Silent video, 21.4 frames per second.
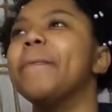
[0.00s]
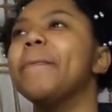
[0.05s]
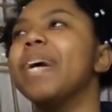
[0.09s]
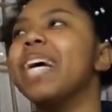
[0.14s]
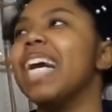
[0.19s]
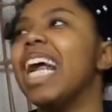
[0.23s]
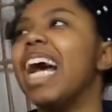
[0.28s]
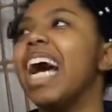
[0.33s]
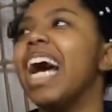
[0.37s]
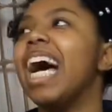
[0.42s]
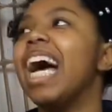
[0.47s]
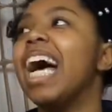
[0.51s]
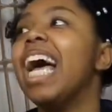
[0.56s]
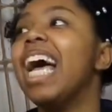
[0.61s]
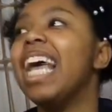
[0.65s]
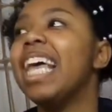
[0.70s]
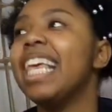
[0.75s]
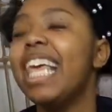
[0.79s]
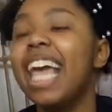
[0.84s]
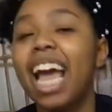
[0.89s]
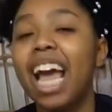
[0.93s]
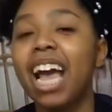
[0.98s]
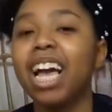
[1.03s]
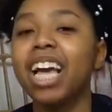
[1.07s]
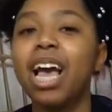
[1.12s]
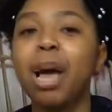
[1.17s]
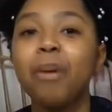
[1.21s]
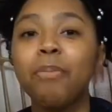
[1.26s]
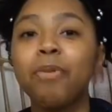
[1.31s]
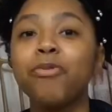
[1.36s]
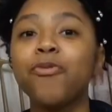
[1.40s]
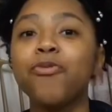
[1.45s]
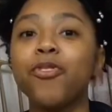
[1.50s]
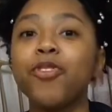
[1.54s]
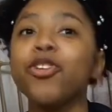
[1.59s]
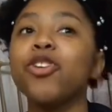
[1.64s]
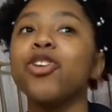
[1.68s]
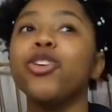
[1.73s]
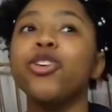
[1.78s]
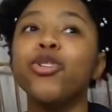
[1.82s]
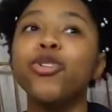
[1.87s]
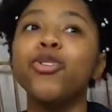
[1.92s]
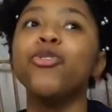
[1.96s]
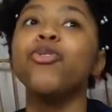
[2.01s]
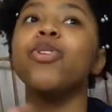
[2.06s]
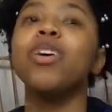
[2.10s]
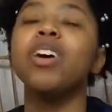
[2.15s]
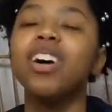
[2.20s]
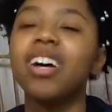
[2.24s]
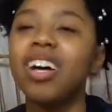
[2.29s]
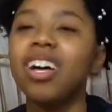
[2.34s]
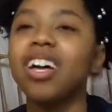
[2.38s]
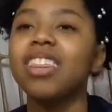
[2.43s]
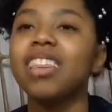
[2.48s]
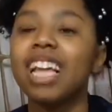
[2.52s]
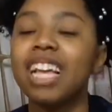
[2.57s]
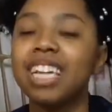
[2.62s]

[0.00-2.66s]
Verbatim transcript: but uh, yeah, coming for you. Uh,